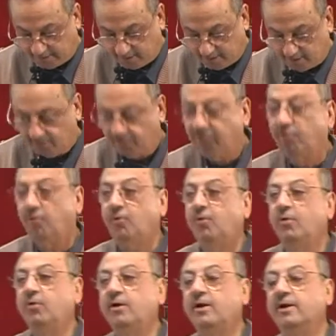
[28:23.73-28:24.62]

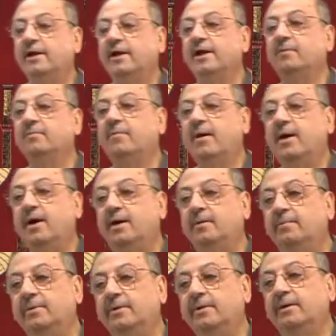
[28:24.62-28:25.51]
4 in
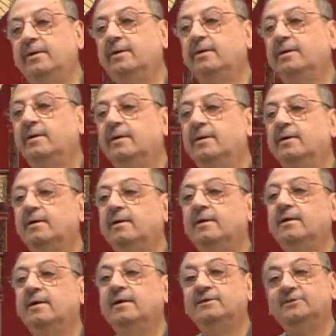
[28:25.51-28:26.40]
Bab
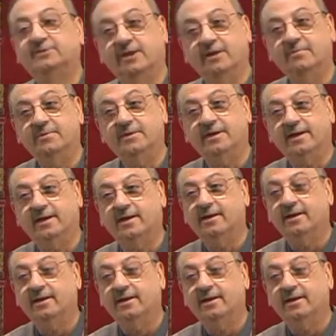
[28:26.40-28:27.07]
Samia.